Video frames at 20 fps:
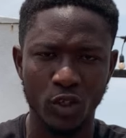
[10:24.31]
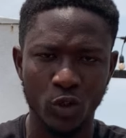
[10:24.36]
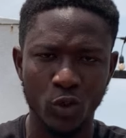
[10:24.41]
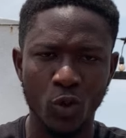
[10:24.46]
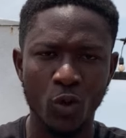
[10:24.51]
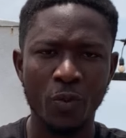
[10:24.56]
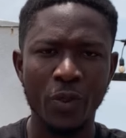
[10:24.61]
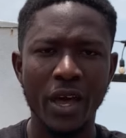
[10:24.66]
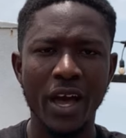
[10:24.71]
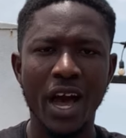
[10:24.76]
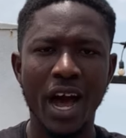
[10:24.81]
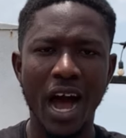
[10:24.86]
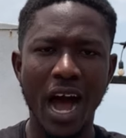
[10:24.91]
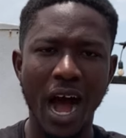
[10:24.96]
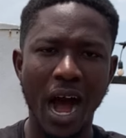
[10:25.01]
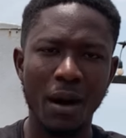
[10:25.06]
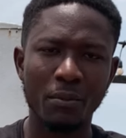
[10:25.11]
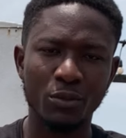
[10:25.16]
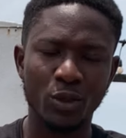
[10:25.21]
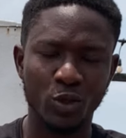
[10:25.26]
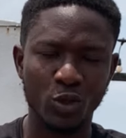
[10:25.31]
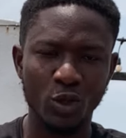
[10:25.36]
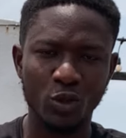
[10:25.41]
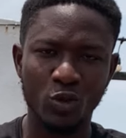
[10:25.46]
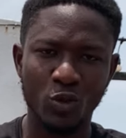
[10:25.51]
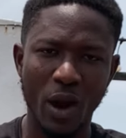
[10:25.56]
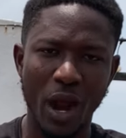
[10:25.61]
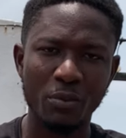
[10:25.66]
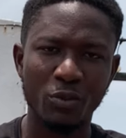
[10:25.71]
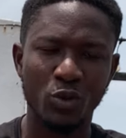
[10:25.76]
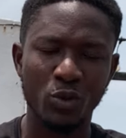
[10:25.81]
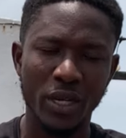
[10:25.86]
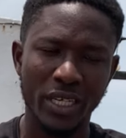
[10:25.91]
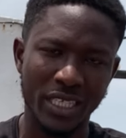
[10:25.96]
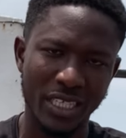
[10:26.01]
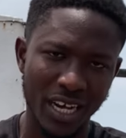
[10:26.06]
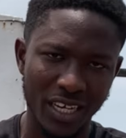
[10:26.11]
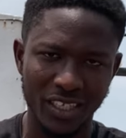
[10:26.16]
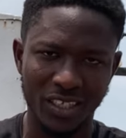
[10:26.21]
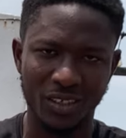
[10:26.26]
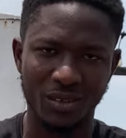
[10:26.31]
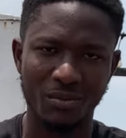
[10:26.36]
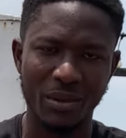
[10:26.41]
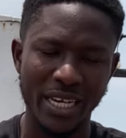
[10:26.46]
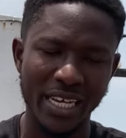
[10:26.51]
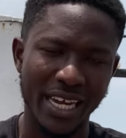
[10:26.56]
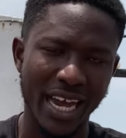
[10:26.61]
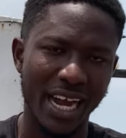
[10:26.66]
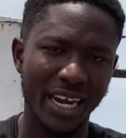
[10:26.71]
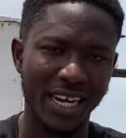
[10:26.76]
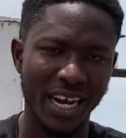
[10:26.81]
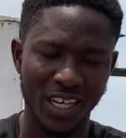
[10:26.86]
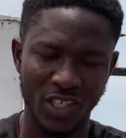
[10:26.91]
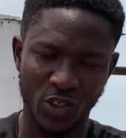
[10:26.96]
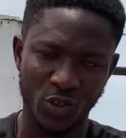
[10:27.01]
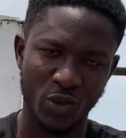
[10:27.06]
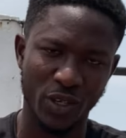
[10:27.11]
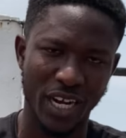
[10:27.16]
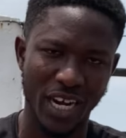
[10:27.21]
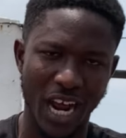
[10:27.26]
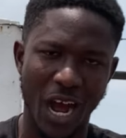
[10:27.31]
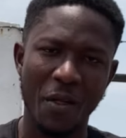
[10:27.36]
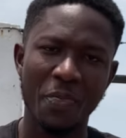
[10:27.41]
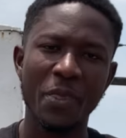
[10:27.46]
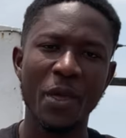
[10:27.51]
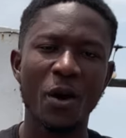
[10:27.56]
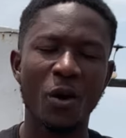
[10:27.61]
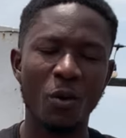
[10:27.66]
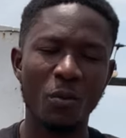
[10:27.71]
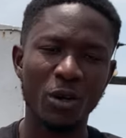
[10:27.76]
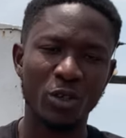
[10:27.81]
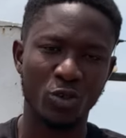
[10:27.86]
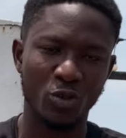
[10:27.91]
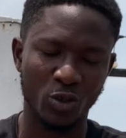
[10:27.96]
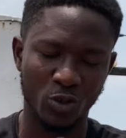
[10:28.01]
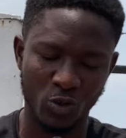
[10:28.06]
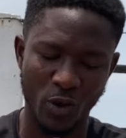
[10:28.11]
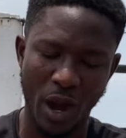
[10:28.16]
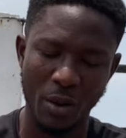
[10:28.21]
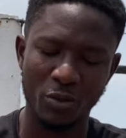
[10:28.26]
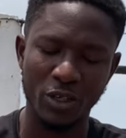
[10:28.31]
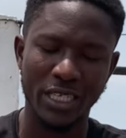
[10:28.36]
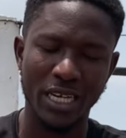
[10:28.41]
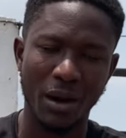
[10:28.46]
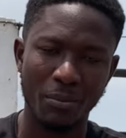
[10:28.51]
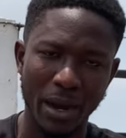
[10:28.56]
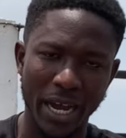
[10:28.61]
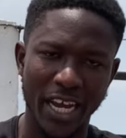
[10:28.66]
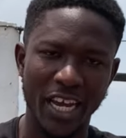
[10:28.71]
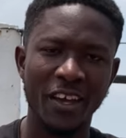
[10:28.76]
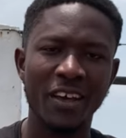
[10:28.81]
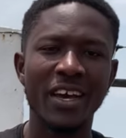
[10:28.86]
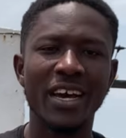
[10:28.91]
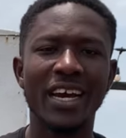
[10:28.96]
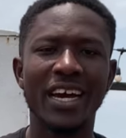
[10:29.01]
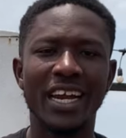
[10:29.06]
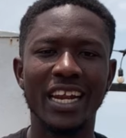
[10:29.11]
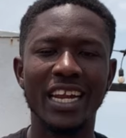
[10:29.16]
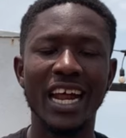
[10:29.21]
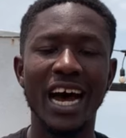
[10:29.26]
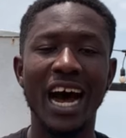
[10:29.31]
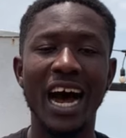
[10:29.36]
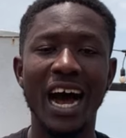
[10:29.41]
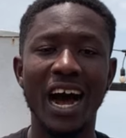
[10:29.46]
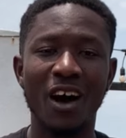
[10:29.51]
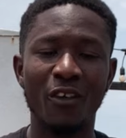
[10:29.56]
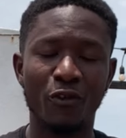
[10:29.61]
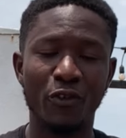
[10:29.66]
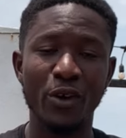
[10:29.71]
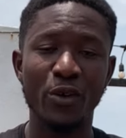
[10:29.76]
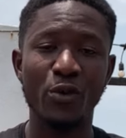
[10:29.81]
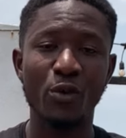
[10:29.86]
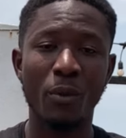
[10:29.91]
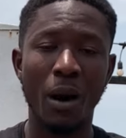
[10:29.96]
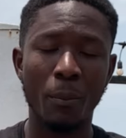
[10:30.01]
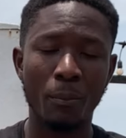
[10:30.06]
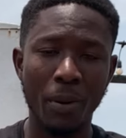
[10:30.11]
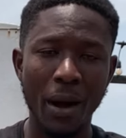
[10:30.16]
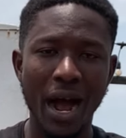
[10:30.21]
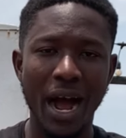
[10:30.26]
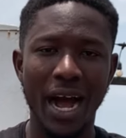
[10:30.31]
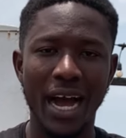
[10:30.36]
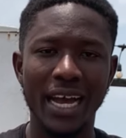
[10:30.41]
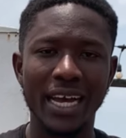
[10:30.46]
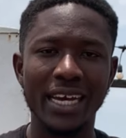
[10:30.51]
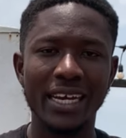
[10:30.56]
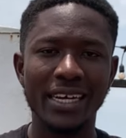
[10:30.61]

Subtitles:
So I'm subscribed to the channel medical catch on that obe subscribe de amaye na afi nwuma pa